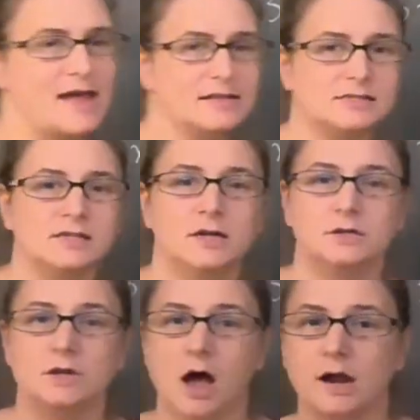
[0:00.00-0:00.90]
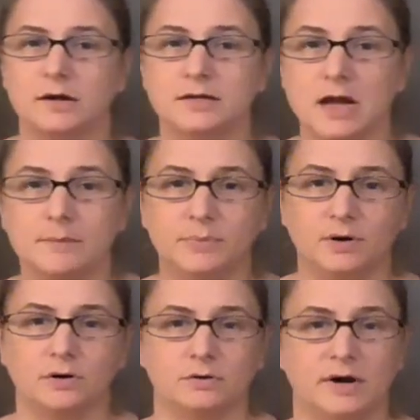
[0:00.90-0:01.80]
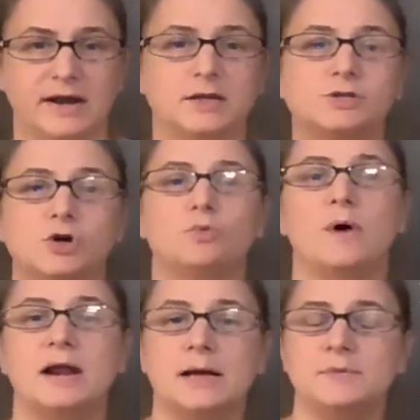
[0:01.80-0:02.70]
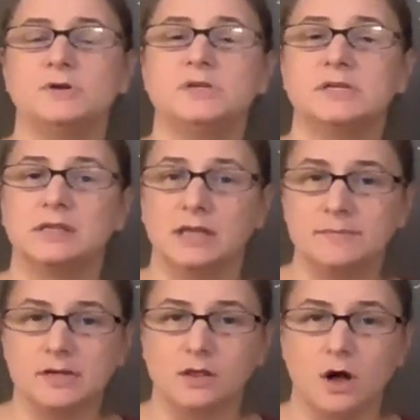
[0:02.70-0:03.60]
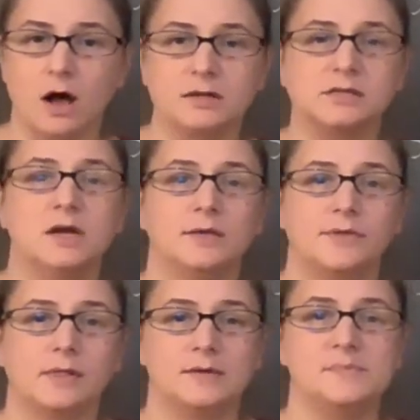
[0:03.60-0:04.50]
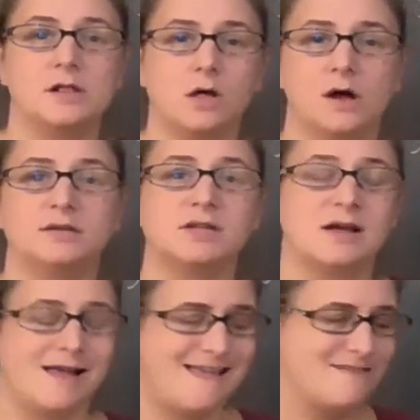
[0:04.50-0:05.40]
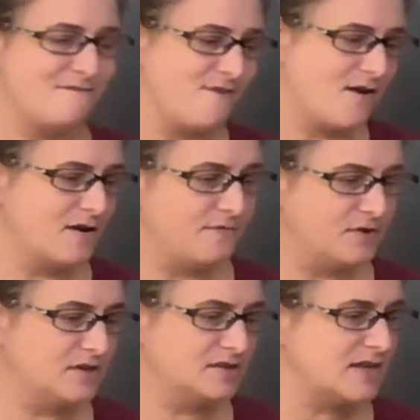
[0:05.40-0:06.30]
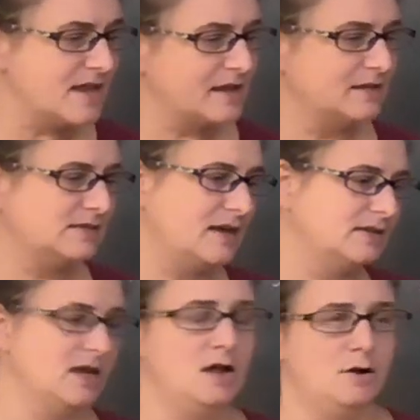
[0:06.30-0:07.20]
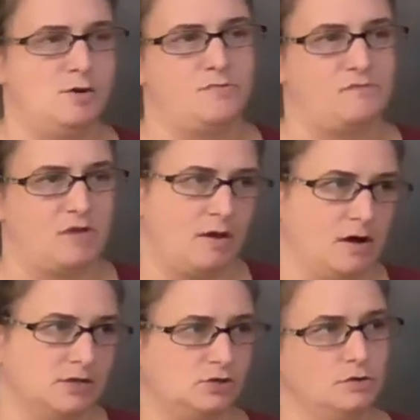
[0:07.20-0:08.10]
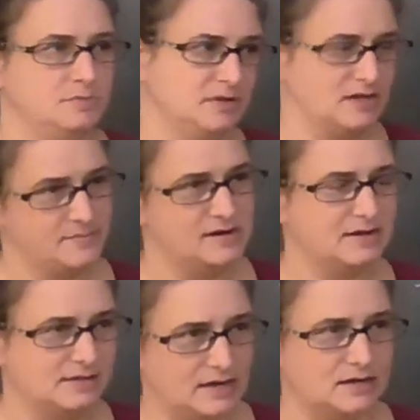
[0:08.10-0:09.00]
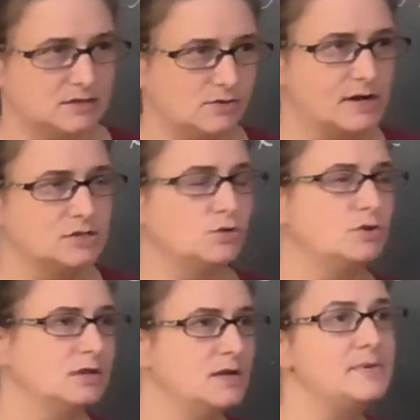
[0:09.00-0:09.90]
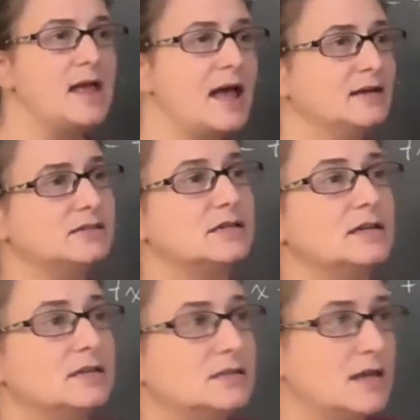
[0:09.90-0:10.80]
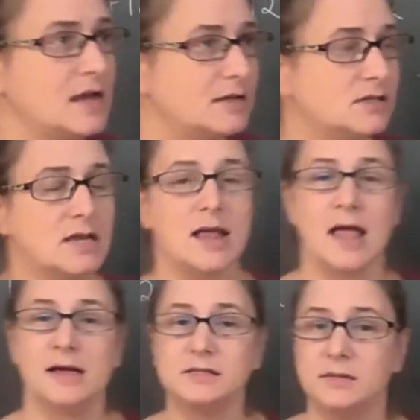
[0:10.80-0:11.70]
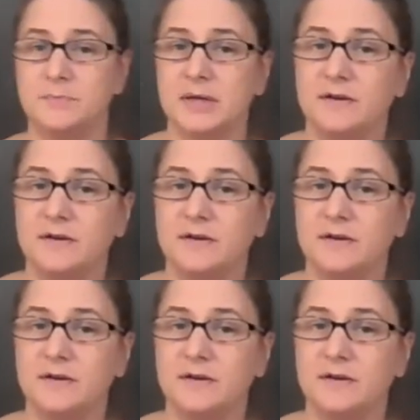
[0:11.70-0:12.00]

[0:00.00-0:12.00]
that's not a number, right? So when I'm using the limit laws, in the very first thing, it says, assume the limit exists, right? So the limit has to exist. It has to be